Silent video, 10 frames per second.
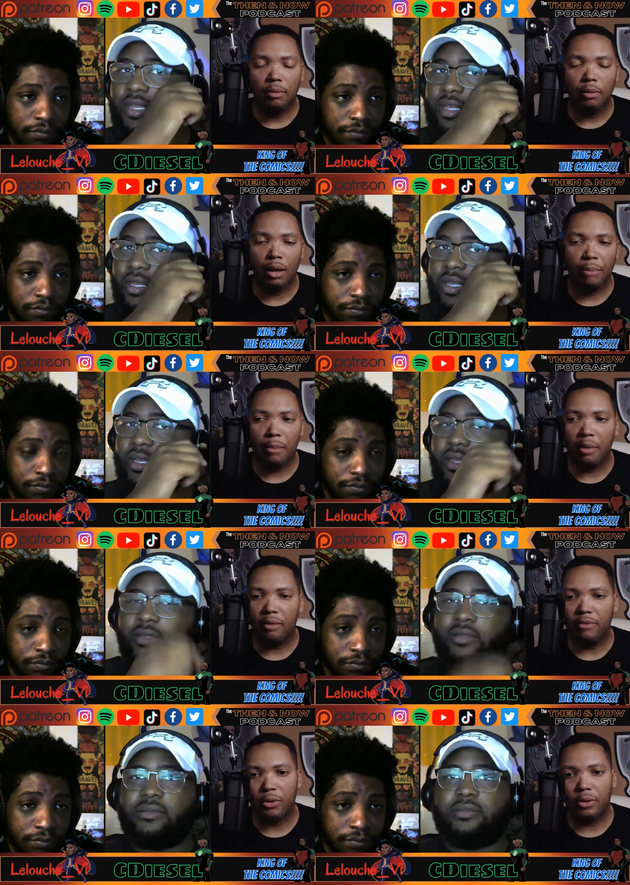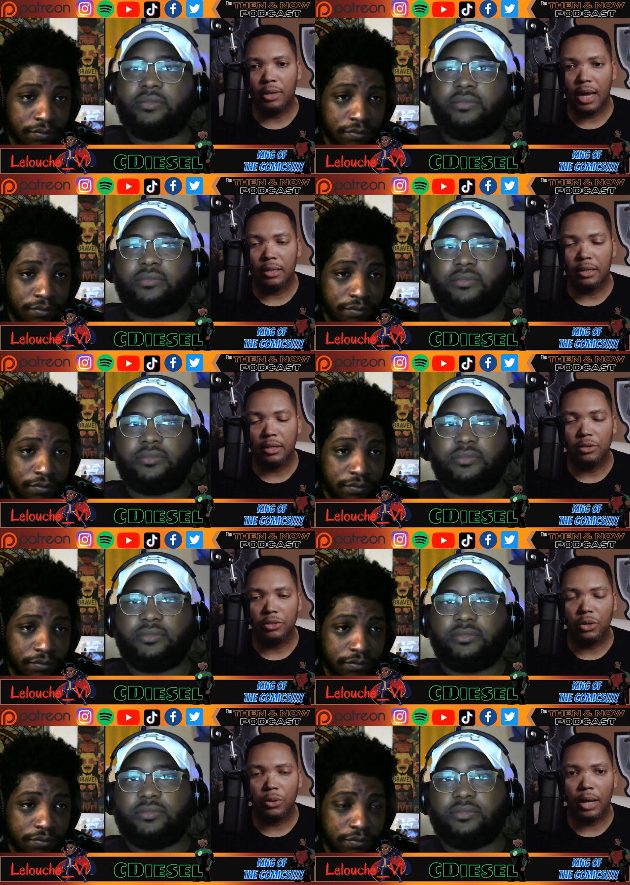Speaker 1: uh, Batman fan or not.
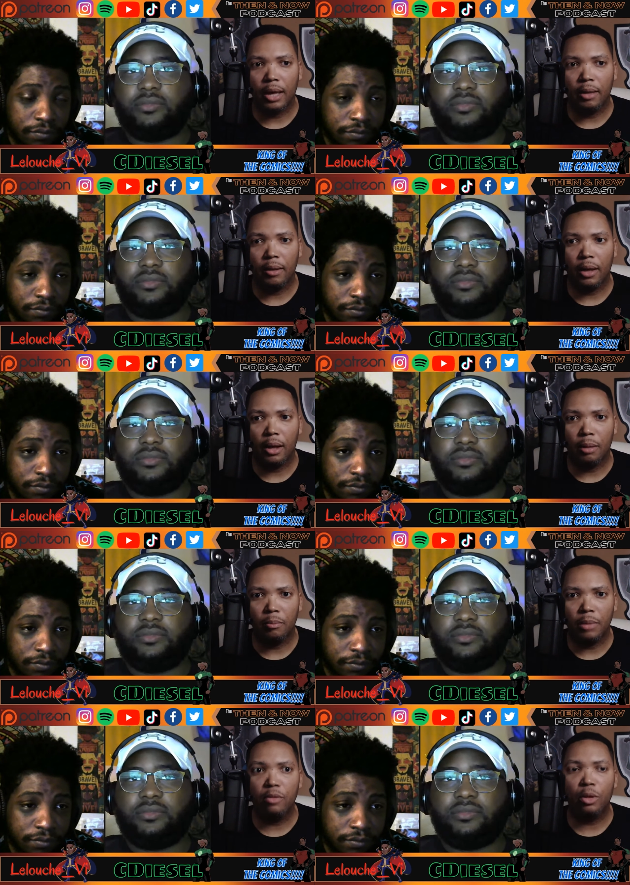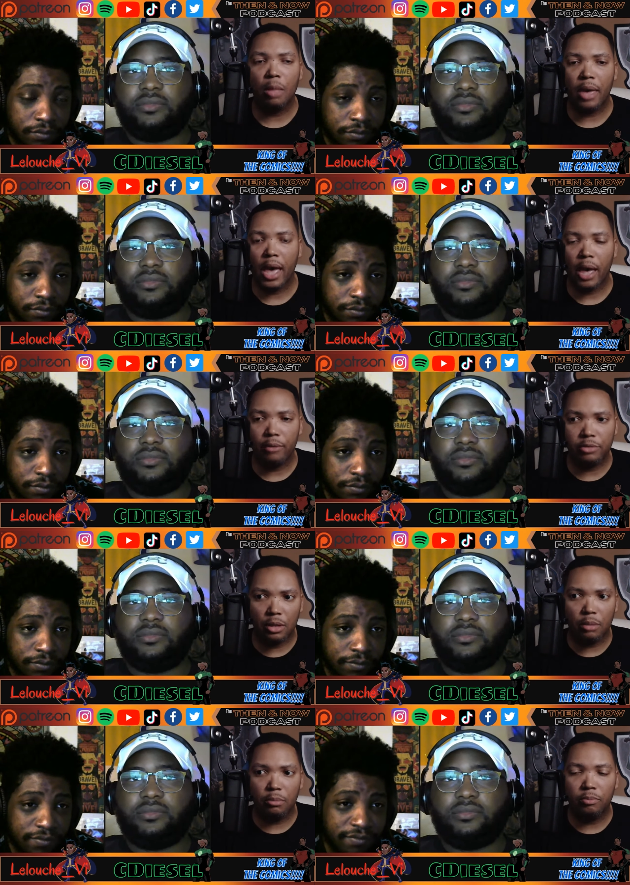So I, um, even though they may have
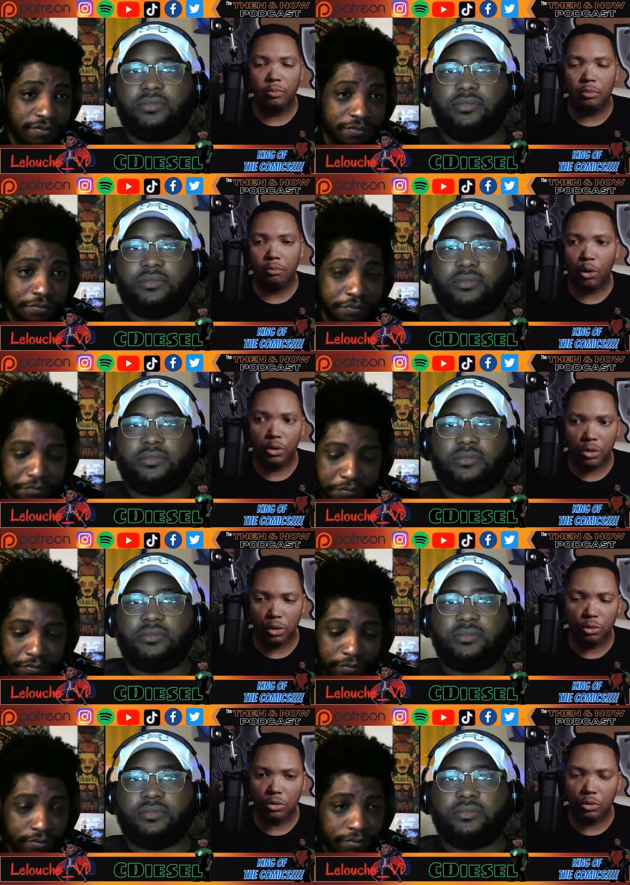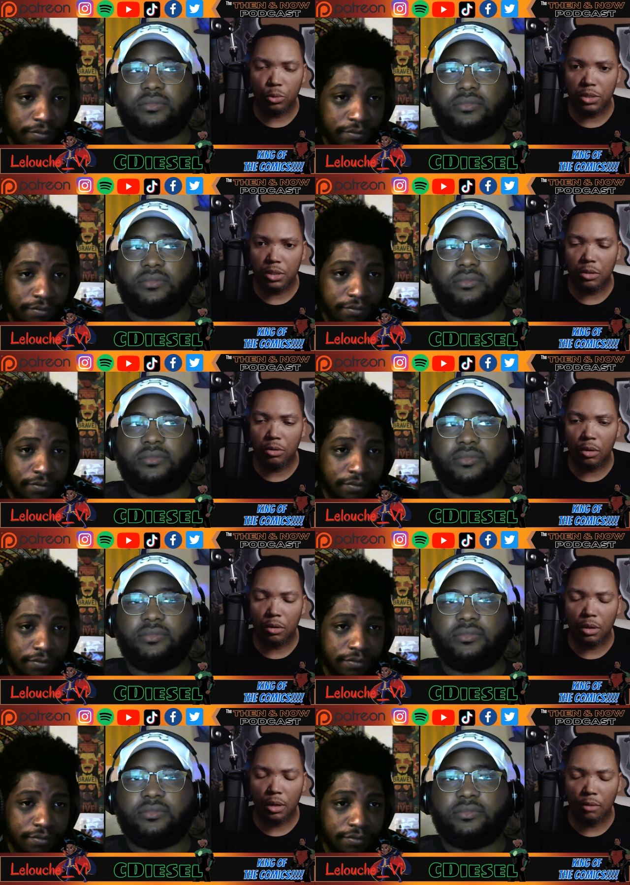some parts that are a little twisted and,
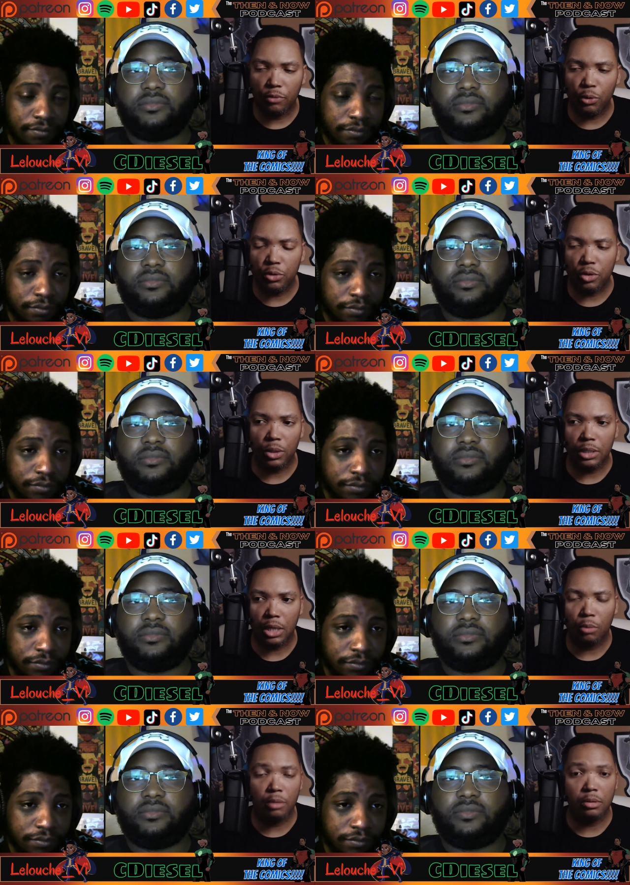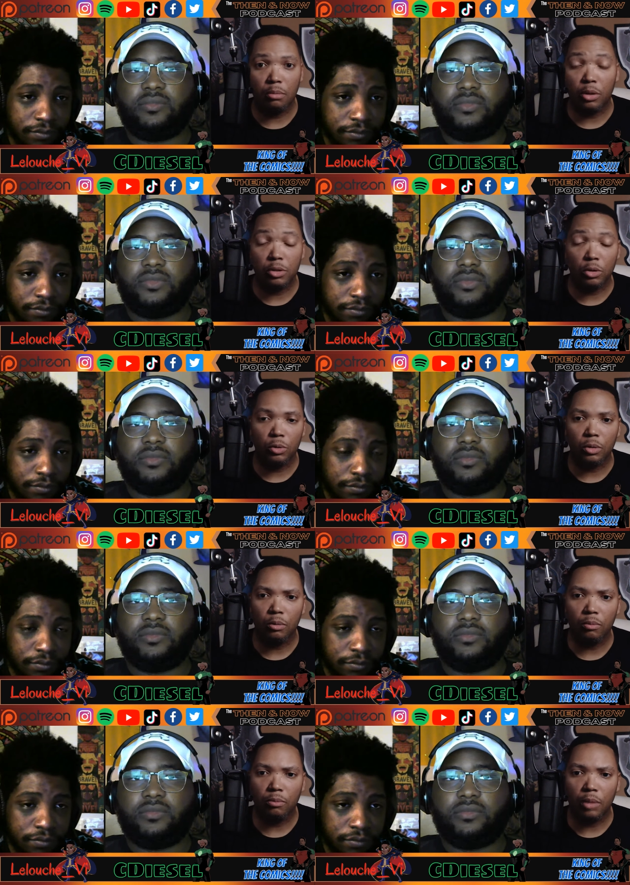and confusing or whatnot, or maybe some parts are a
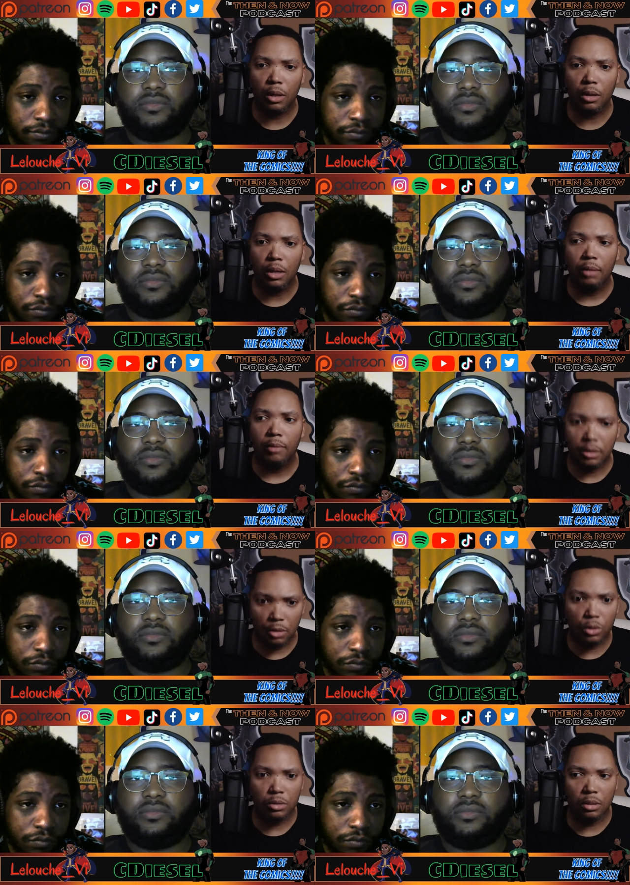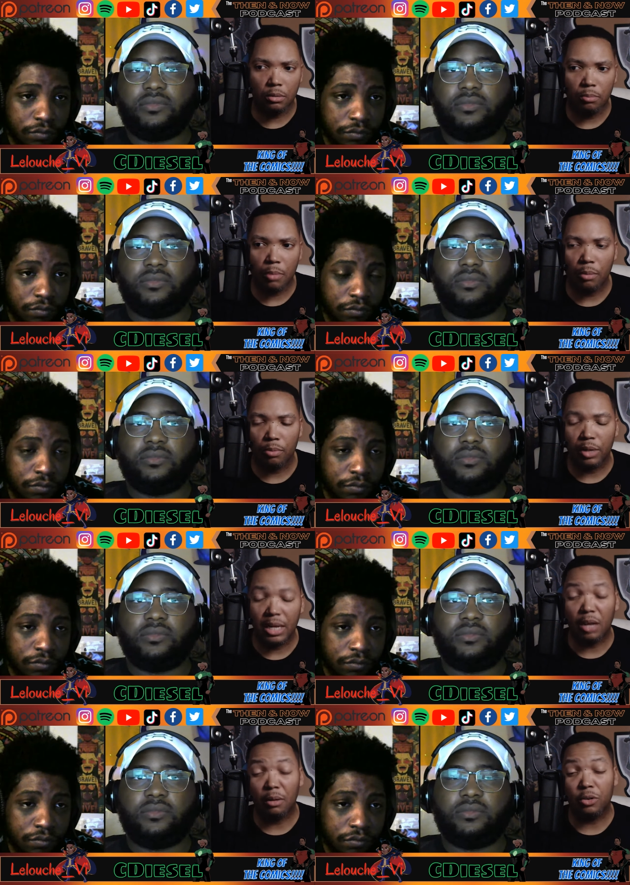little, little uh, as Otis can maybe
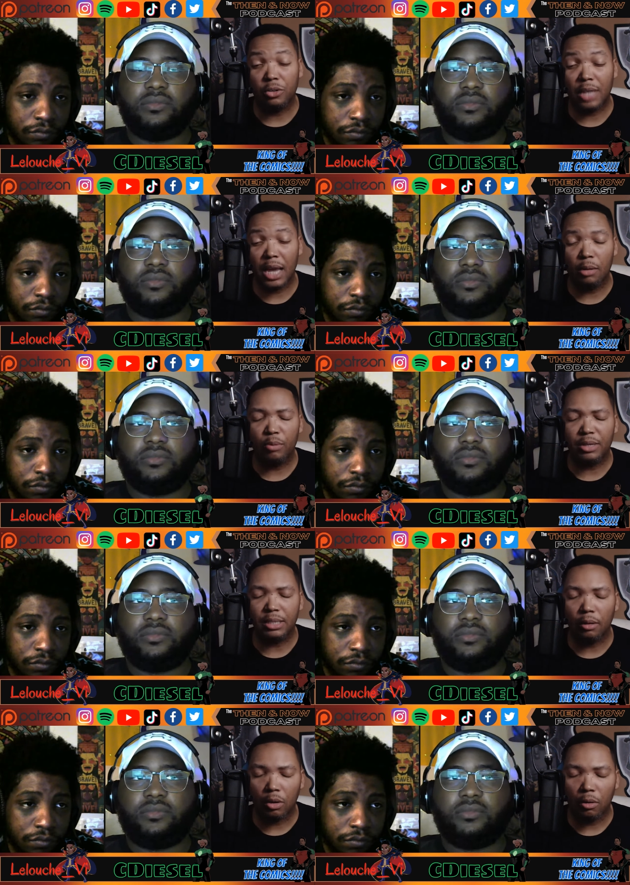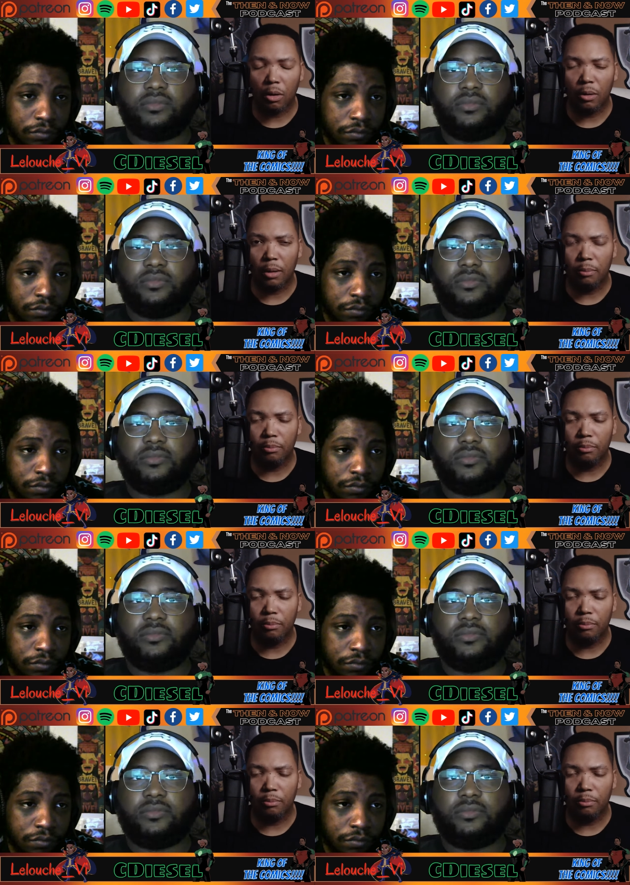he could understand or or um,